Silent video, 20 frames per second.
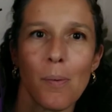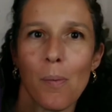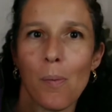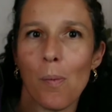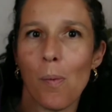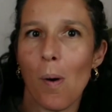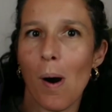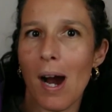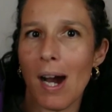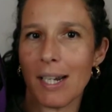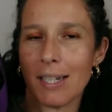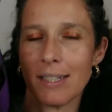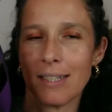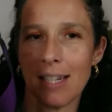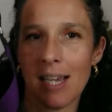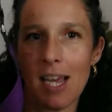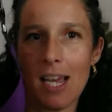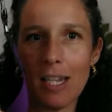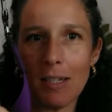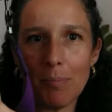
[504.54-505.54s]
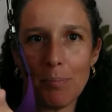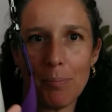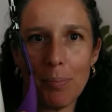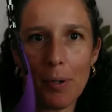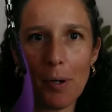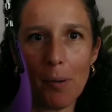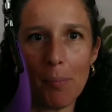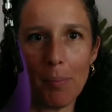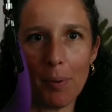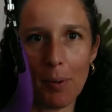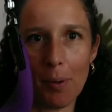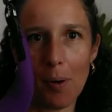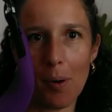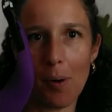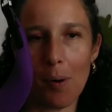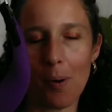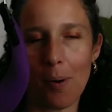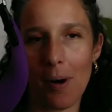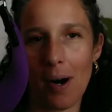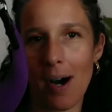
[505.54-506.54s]
white and purple.
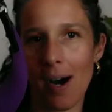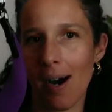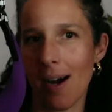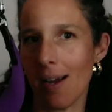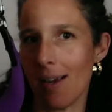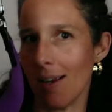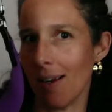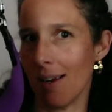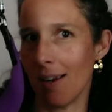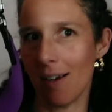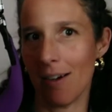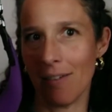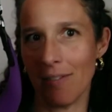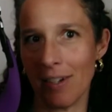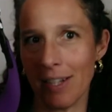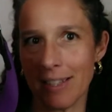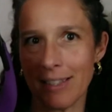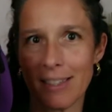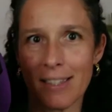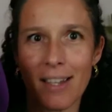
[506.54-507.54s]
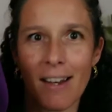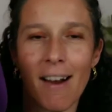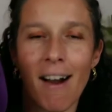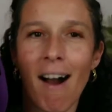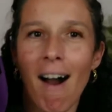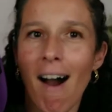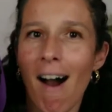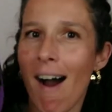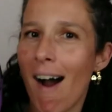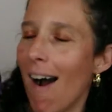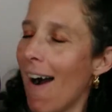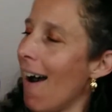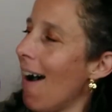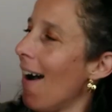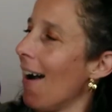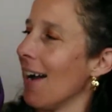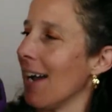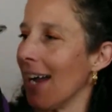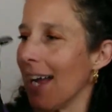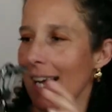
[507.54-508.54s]
Oh, I love it.
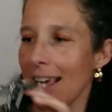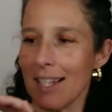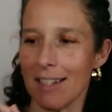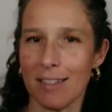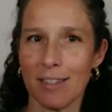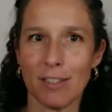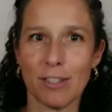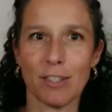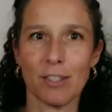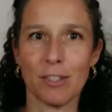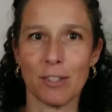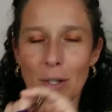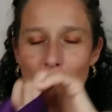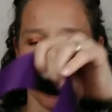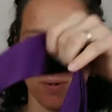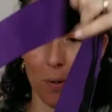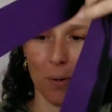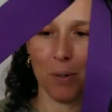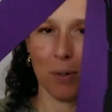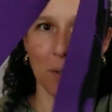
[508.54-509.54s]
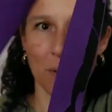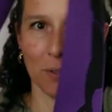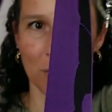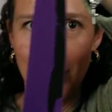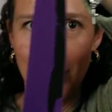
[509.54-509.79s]
Oh, it's so